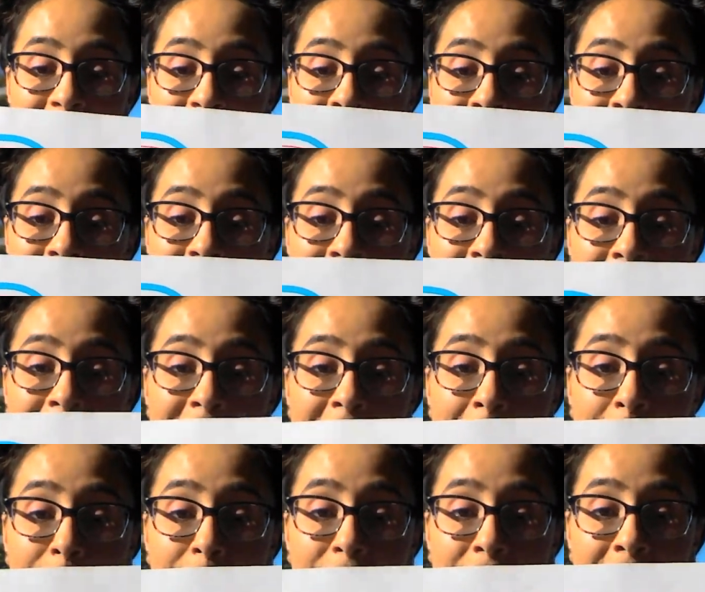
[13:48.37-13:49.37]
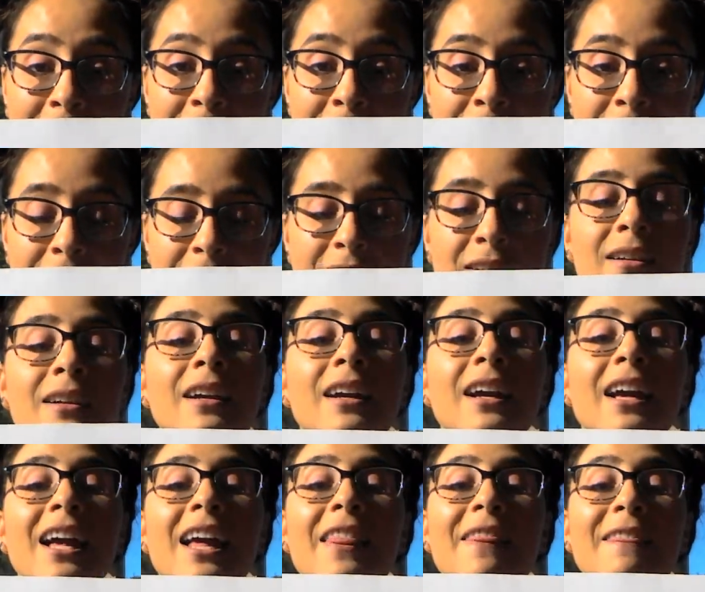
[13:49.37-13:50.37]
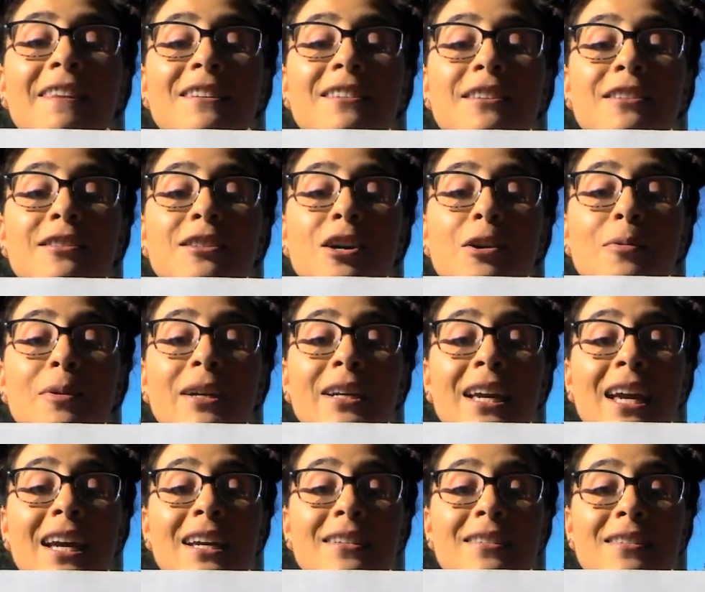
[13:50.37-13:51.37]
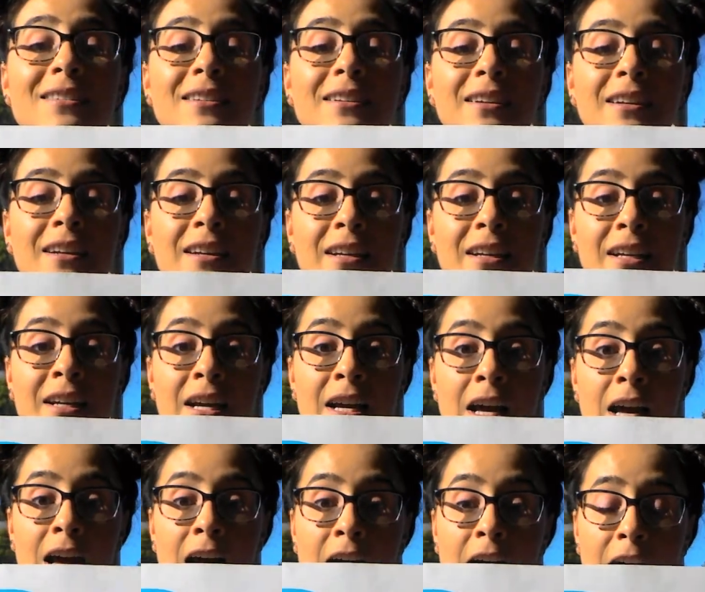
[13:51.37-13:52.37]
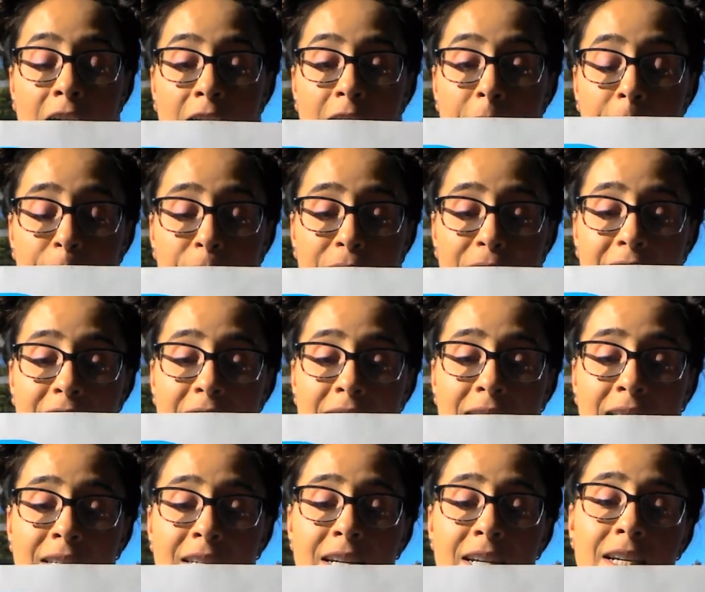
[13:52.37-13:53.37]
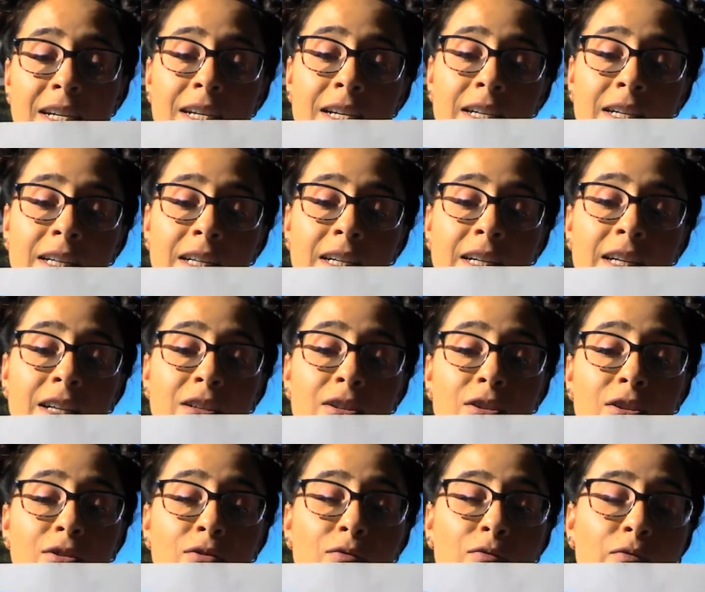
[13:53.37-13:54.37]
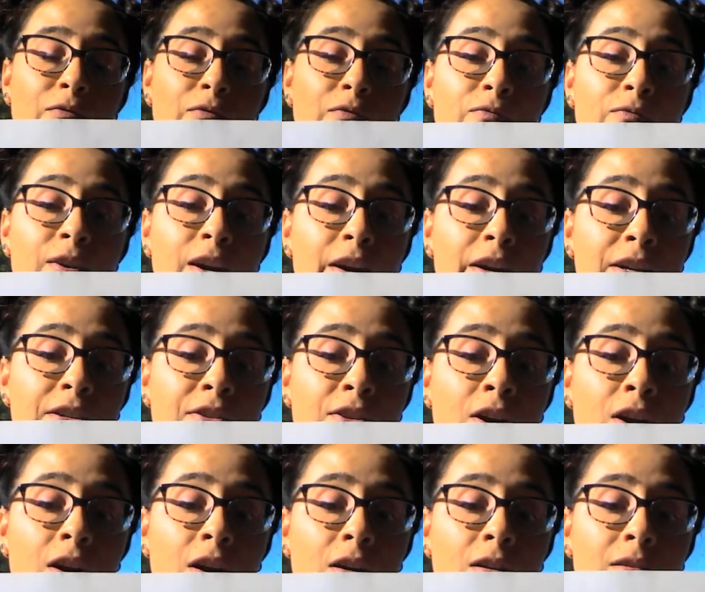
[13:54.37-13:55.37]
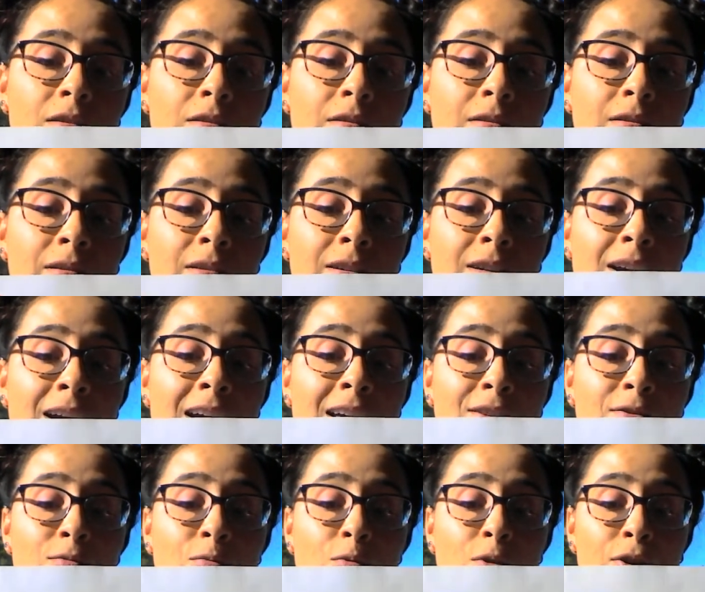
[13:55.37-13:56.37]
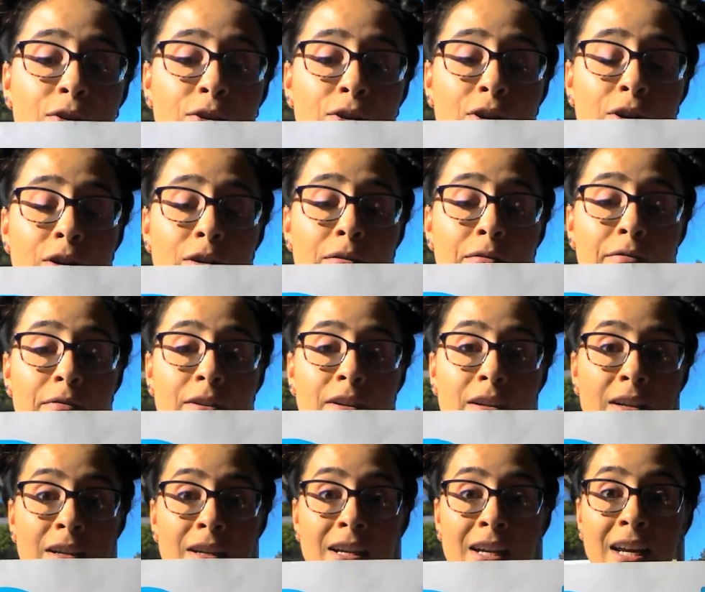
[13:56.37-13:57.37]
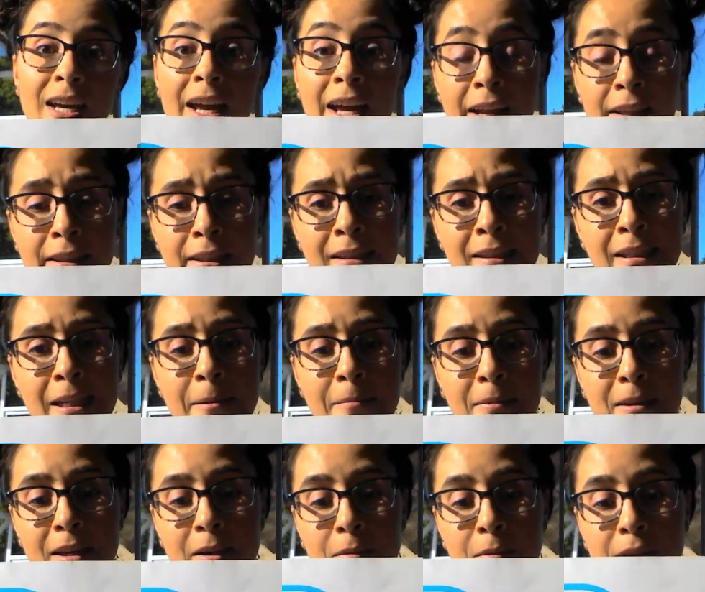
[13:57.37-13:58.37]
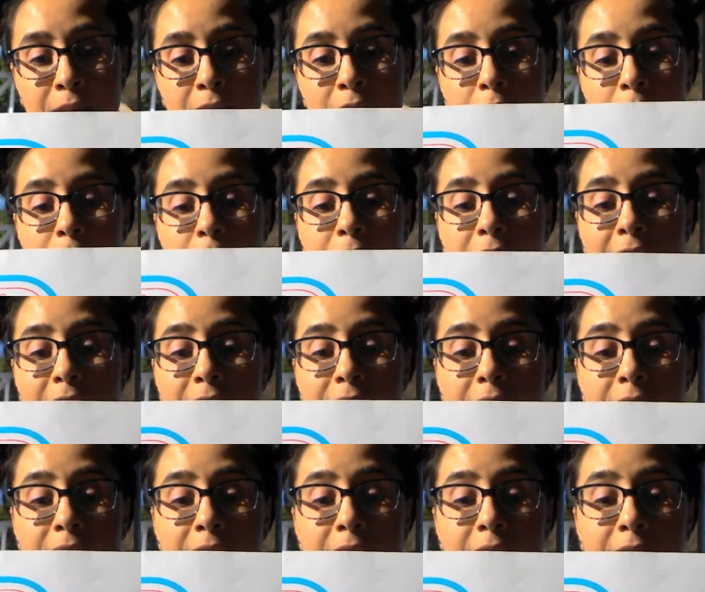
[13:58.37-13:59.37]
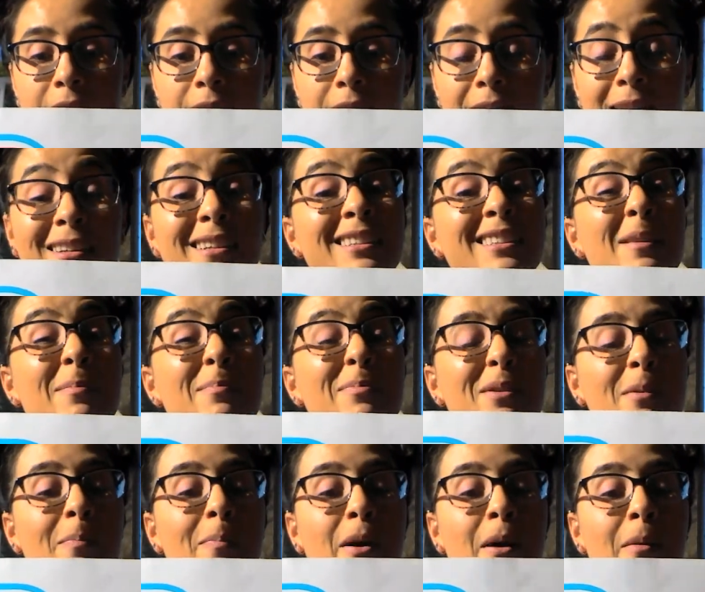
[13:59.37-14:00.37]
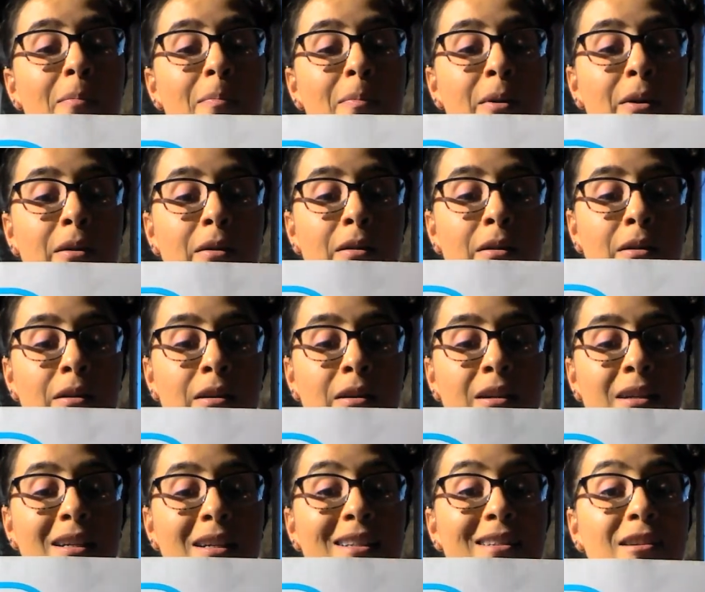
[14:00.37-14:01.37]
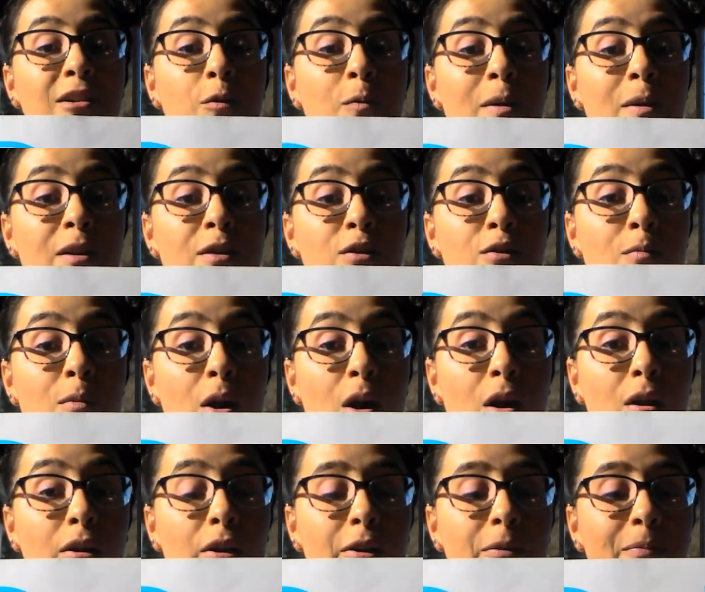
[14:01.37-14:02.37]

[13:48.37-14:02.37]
This is uppercase, and this is lowercase. Uppercase D, very tall, has one curve, and the same thing with lowercase d, except the bump is a little bit smaller.